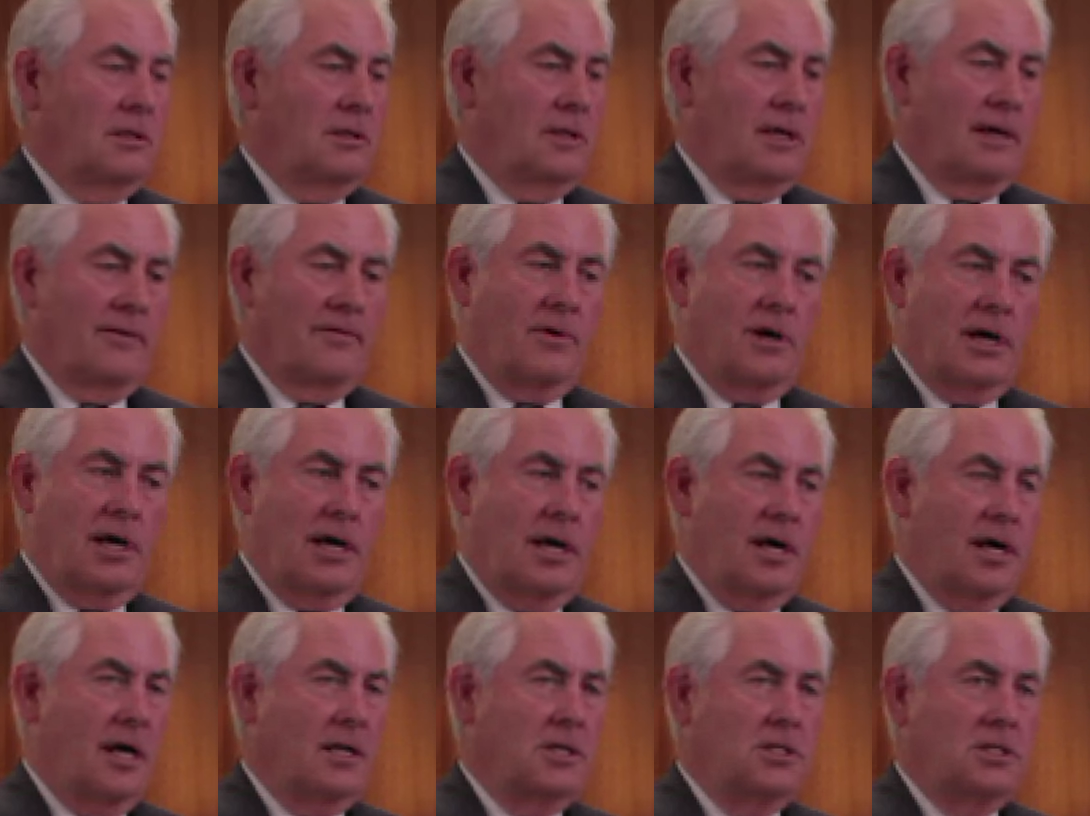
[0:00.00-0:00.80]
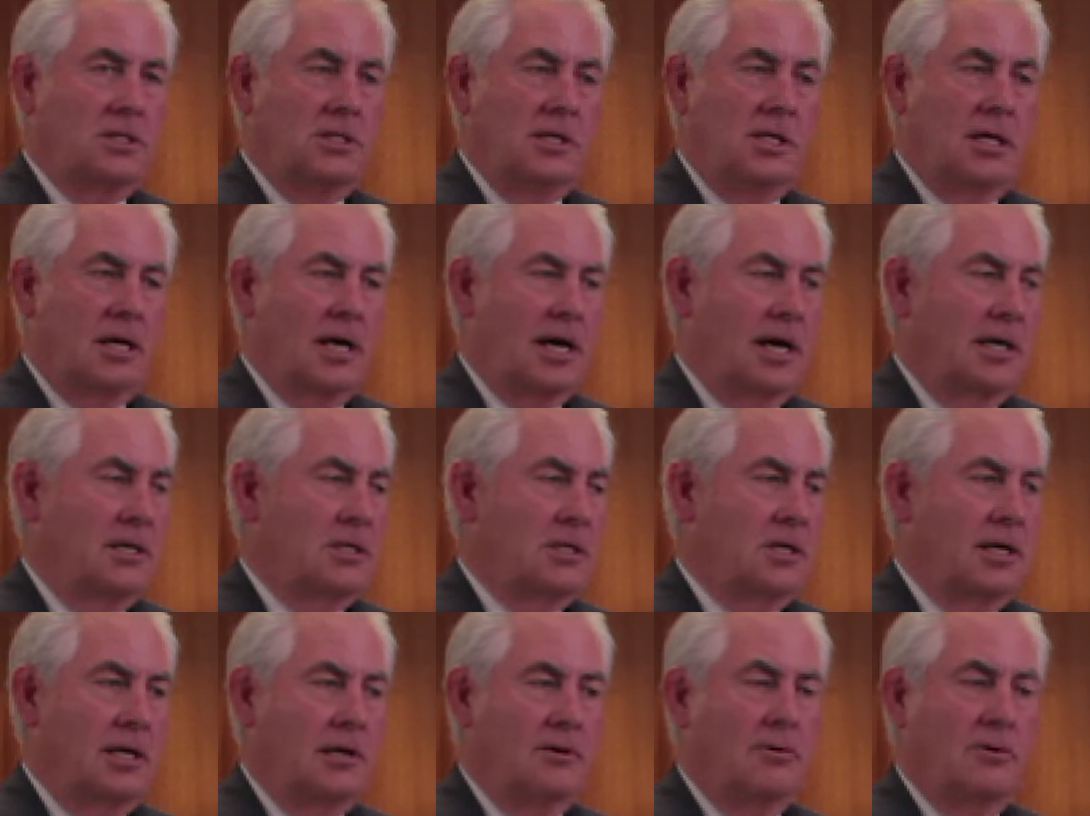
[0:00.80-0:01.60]
they have high honesty high
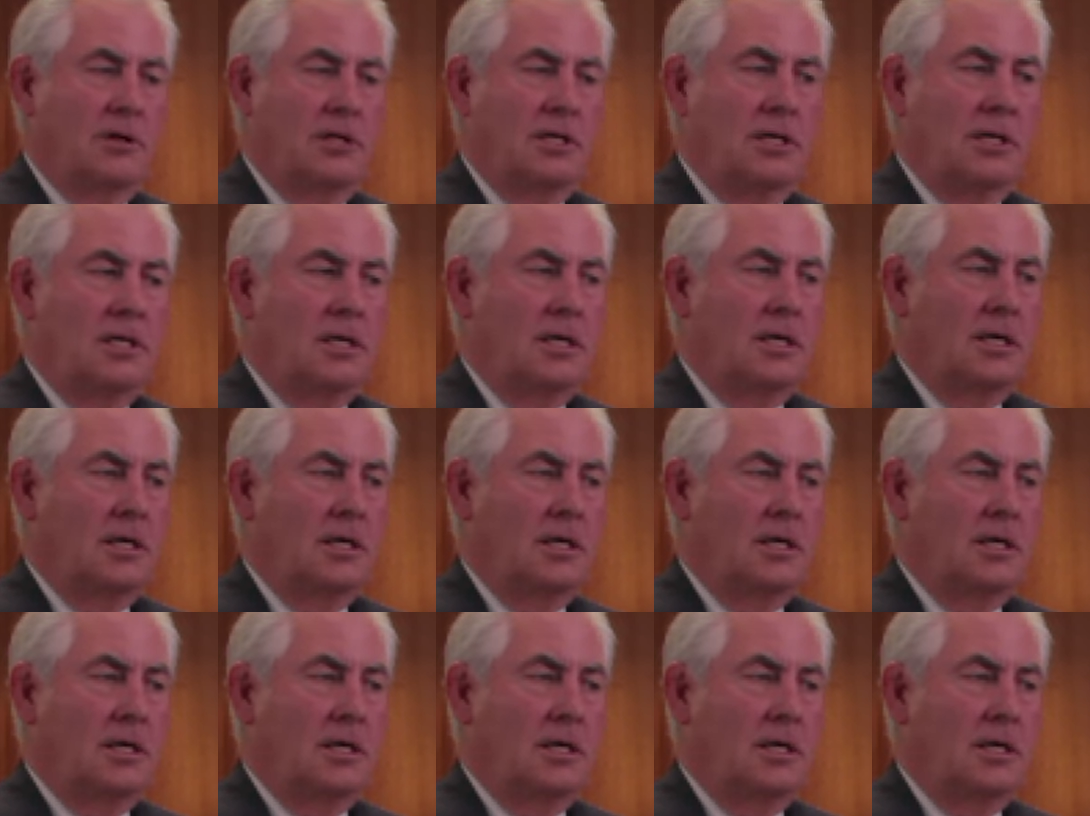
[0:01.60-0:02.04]
integrity